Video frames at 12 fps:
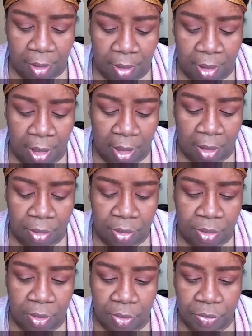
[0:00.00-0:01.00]
yeah,
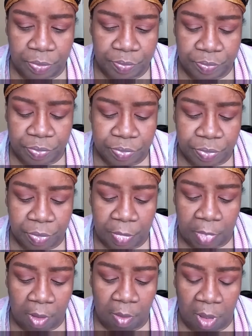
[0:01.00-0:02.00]
so
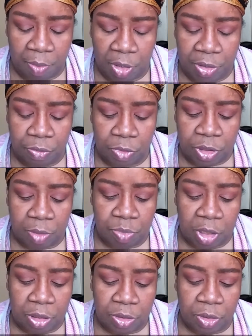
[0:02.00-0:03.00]
my mother was a
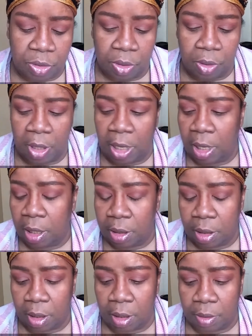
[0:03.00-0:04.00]
minister, and